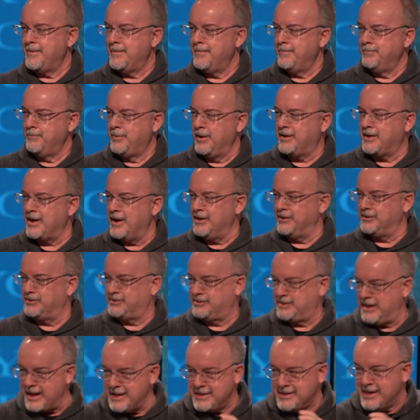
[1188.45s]
because
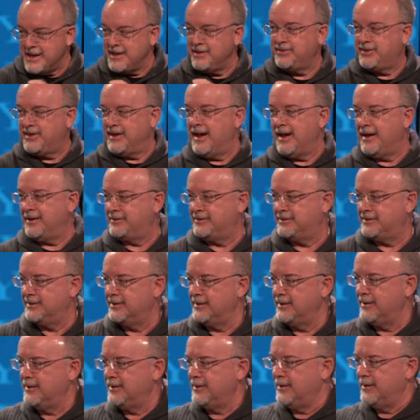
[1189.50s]
they did this,
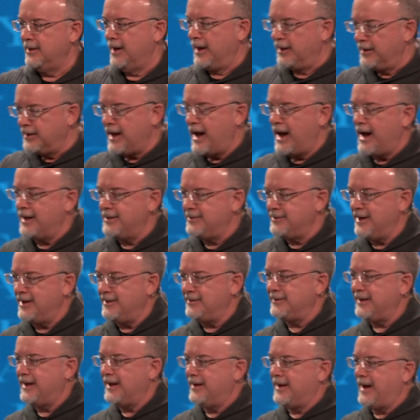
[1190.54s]
and God
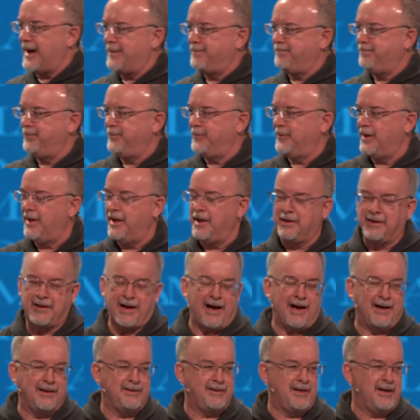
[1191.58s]
didn't get up, and
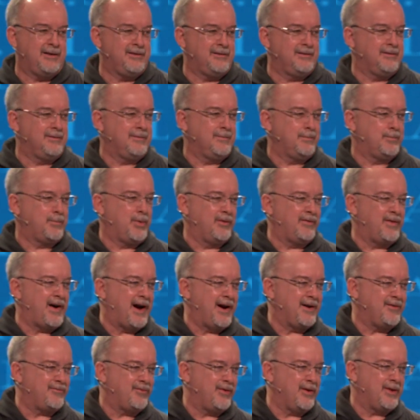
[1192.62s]
God didn't
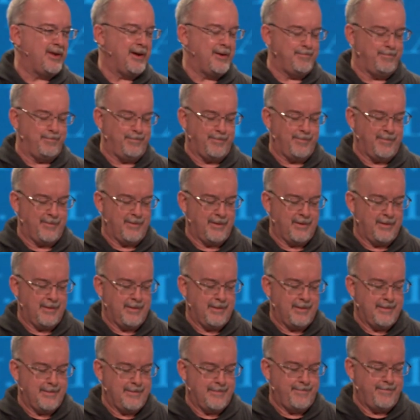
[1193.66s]
provide for them.
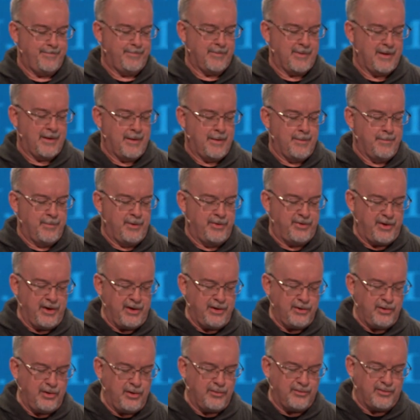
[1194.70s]
But
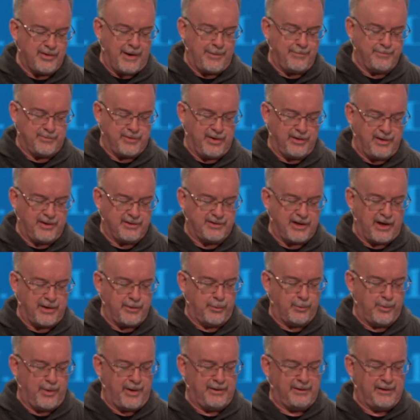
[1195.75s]
then you jump to this other
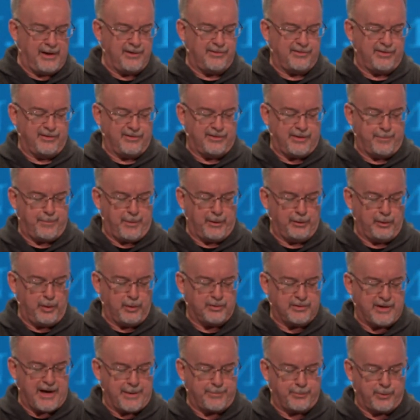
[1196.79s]
relationship in Luke
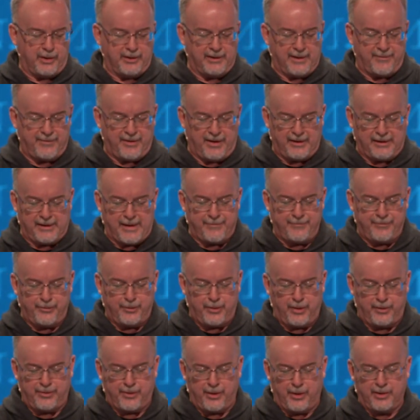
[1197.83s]
chapter 11, 11
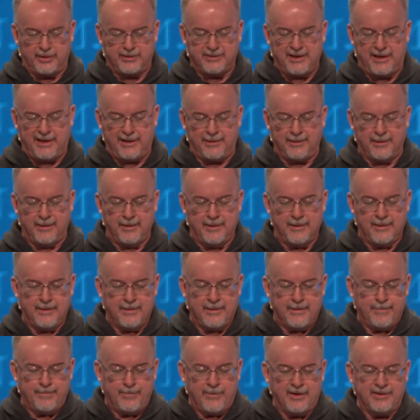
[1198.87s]
to 13.
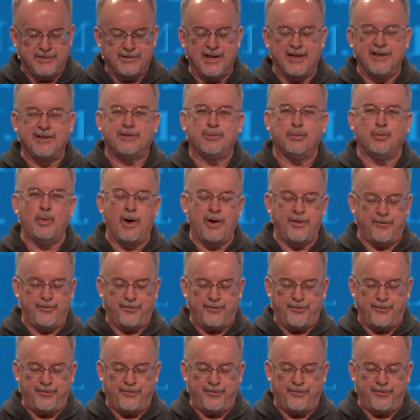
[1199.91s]
It says, What